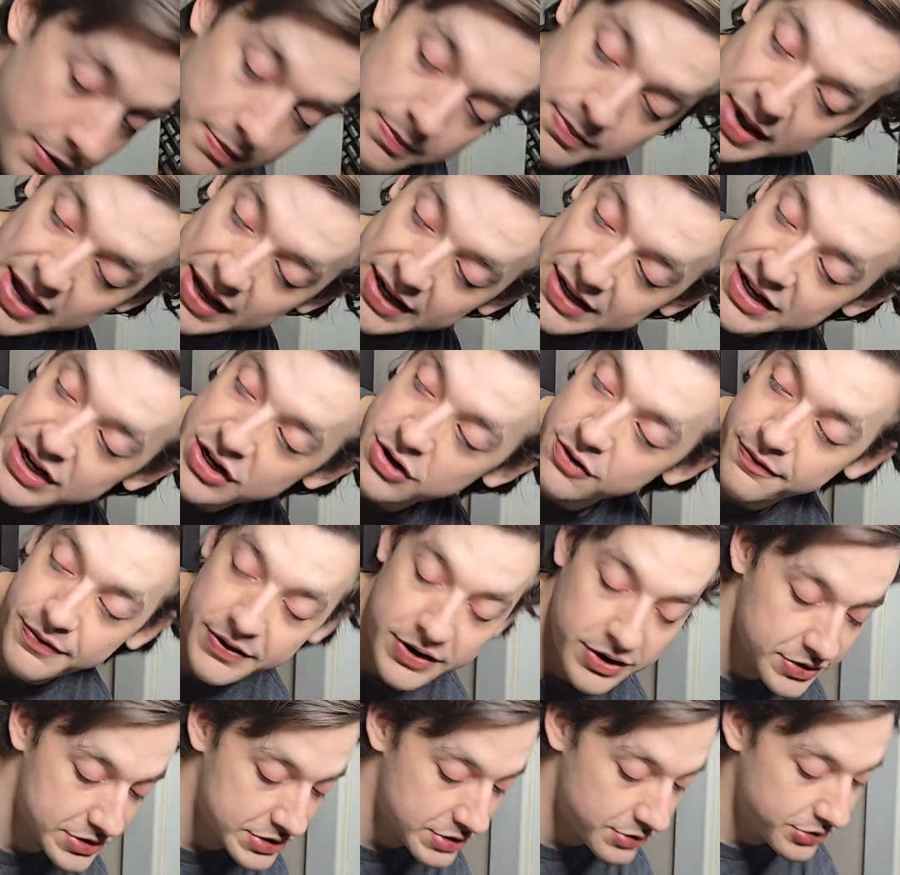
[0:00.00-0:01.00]
Magneto
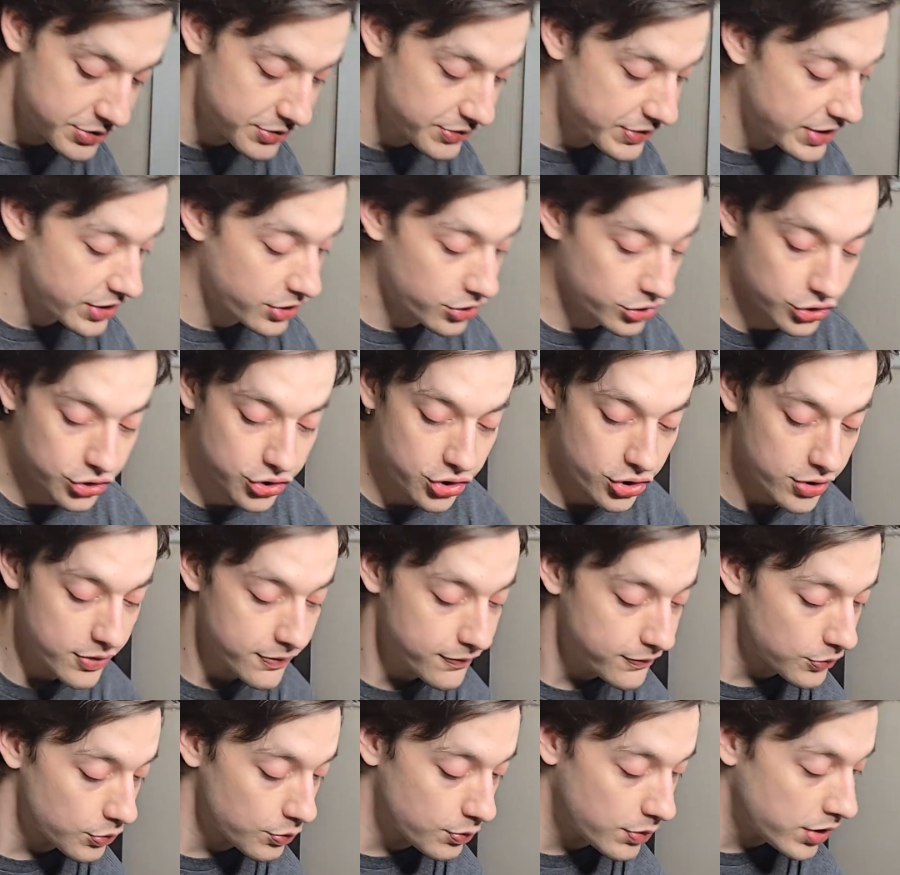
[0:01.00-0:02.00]
figures out there that are good,
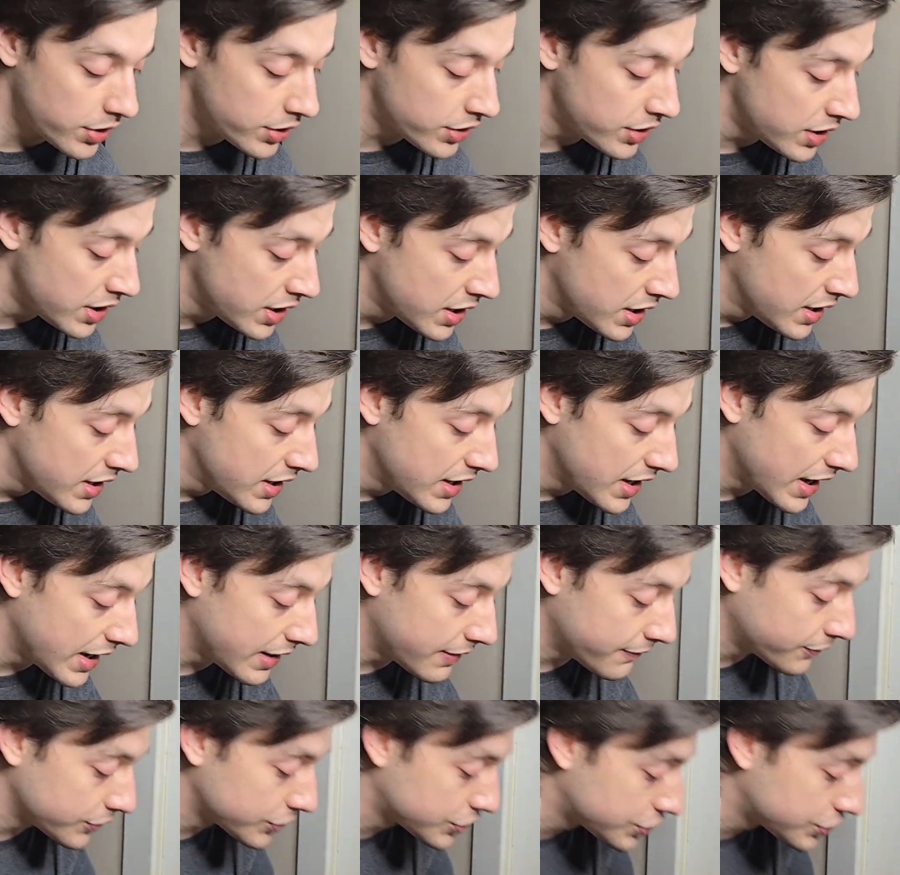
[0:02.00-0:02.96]
for one, and for